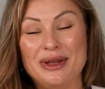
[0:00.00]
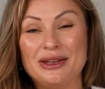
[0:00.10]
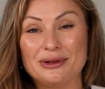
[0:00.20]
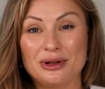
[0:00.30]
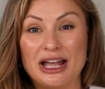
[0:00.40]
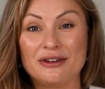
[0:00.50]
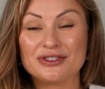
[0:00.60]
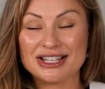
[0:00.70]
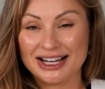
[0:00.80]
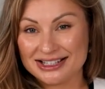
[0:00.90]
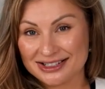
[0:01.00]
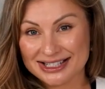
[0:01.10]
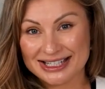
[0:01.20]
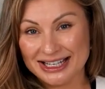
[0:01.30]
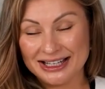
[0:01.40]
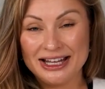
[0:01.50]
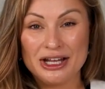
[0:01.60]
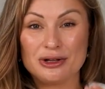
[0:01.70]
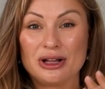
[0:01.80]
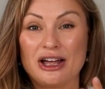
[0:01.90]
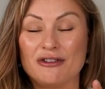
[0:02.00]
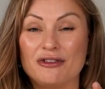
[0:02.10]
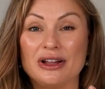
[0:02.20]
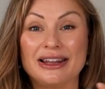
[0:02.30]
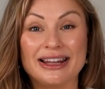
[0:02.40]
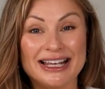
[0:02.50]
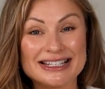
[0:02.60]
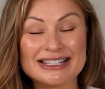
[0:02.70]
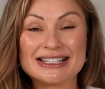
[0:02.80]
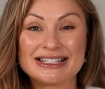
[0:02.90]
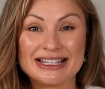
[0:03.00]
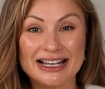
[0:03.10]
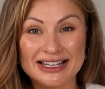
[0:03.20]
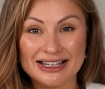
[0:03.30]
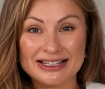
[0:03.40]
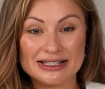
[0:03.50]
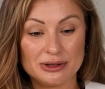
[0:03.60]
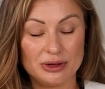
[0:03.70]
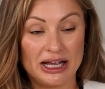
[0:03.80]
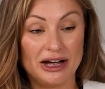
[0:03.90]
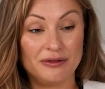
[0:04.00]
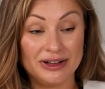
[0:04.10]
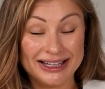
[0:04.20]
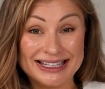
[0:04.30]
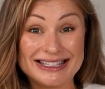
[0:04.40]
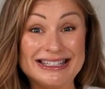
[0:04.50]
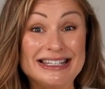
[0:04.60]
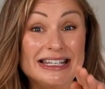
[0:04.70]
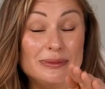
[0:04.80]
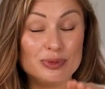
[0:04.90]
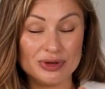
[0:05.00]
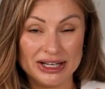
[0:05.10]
meaning you'll have tighter skin, you'll have less sagginess, you'll have less deep